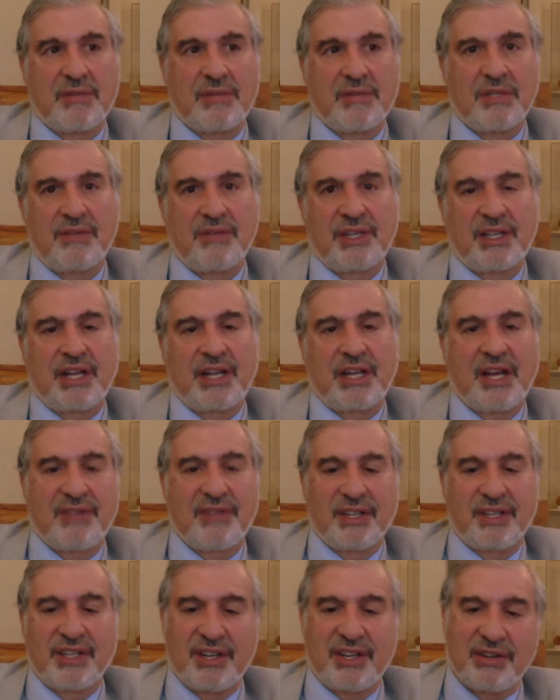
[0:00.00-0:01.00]
in terms of
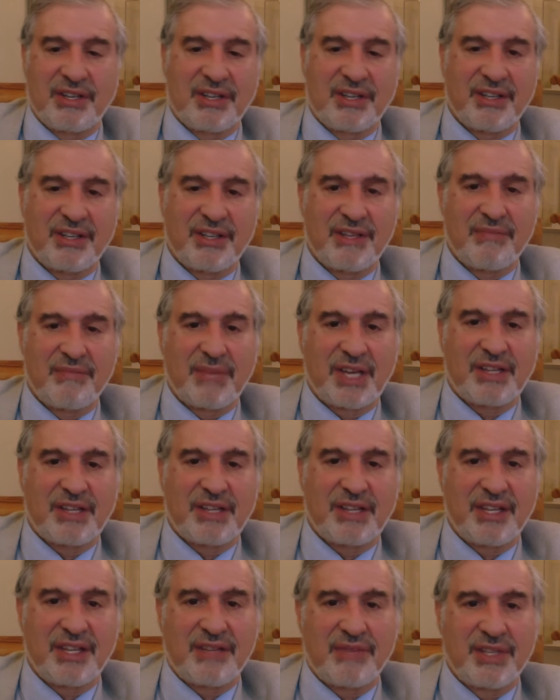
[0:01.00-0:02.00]
enliven. You know, you
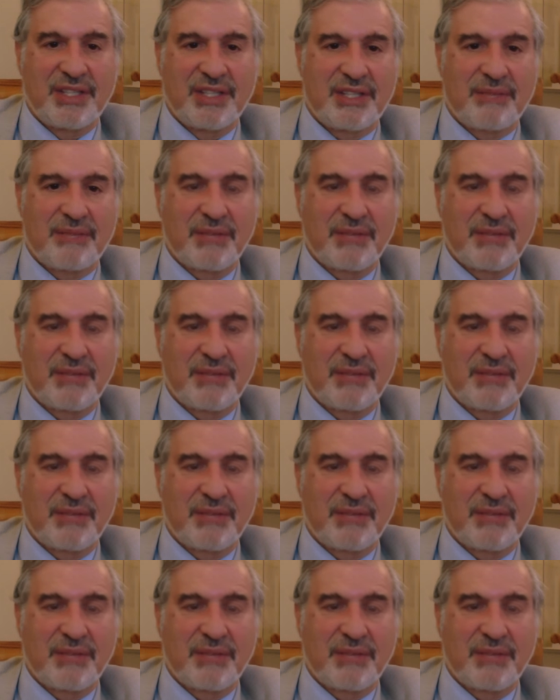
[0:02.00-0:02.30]
might think,